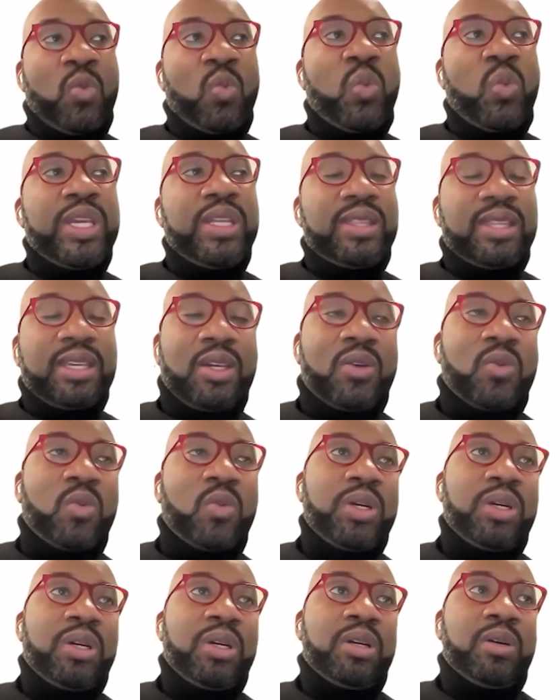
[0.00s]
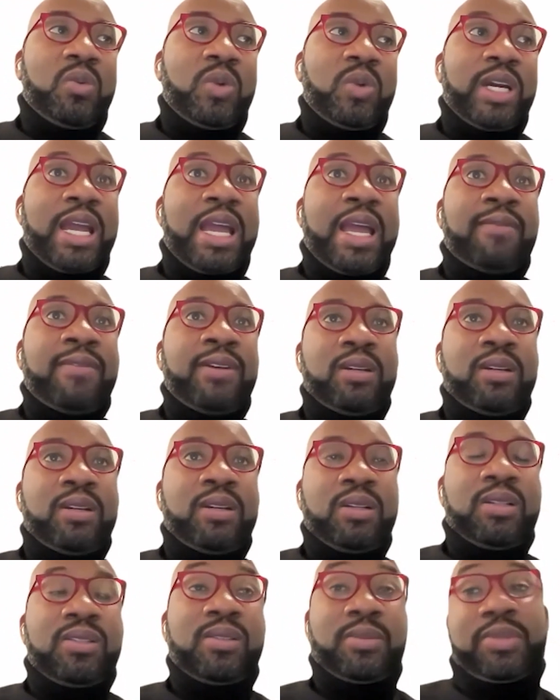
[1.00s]
we think we're having
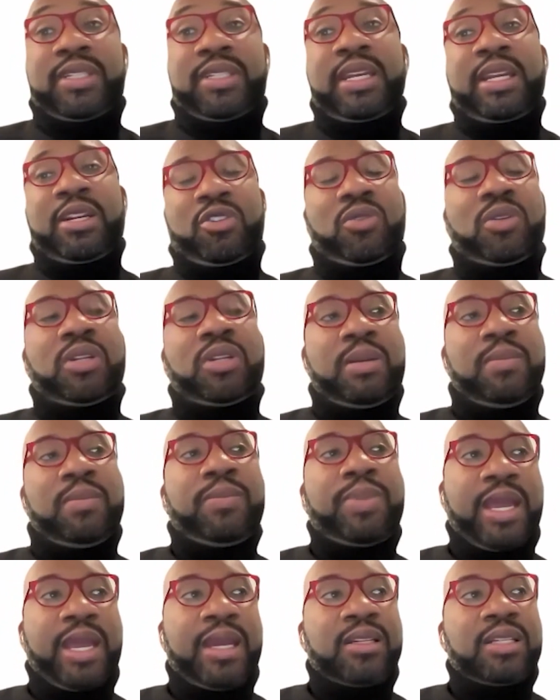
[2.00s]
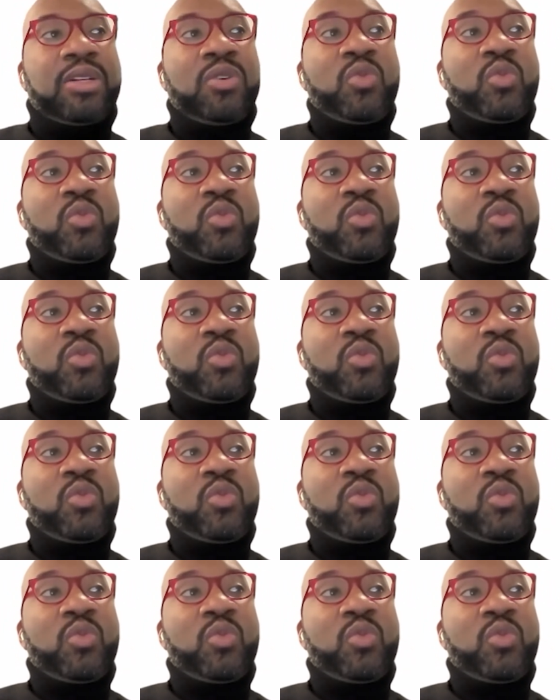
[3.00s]
a substantial impact.